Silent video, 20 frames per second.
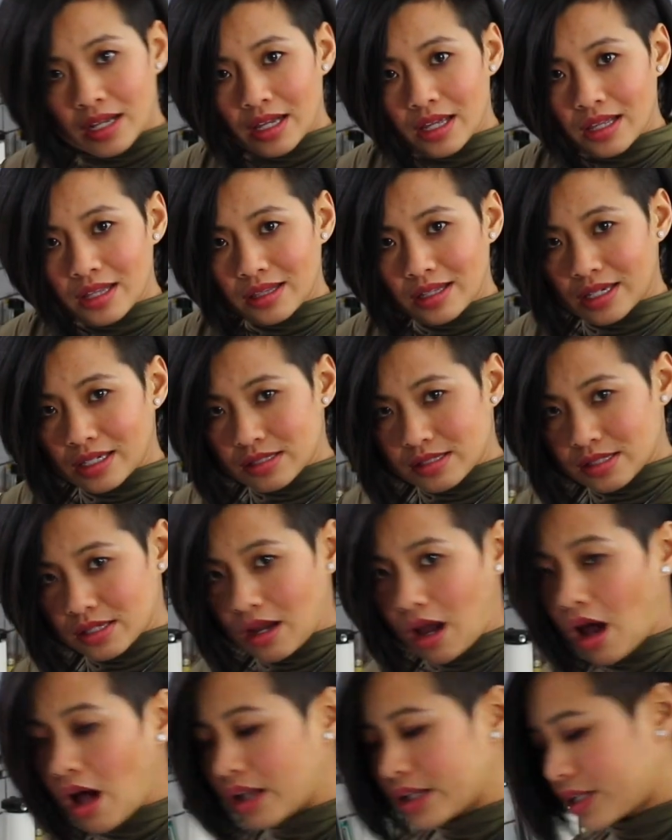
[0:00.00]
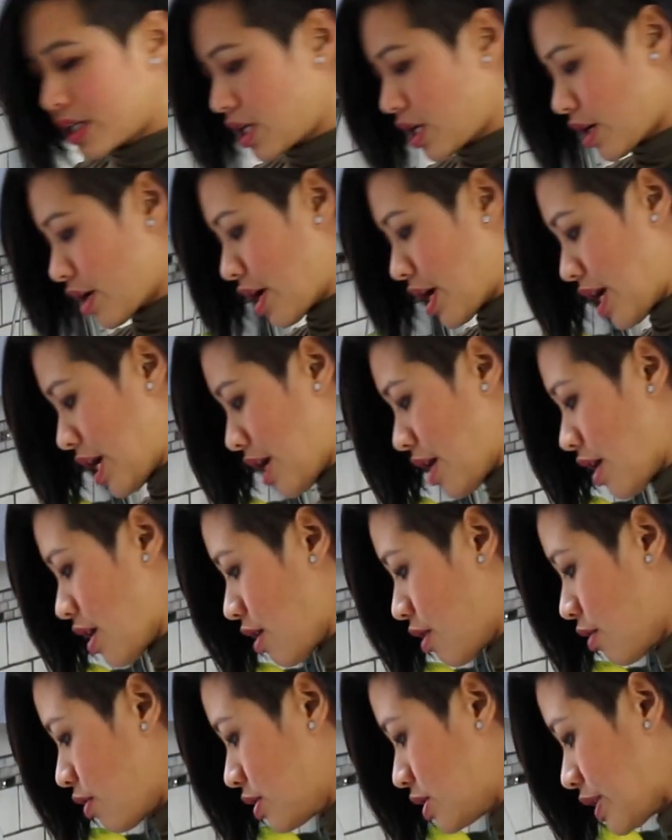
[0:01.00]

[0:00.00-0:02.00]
in this colander here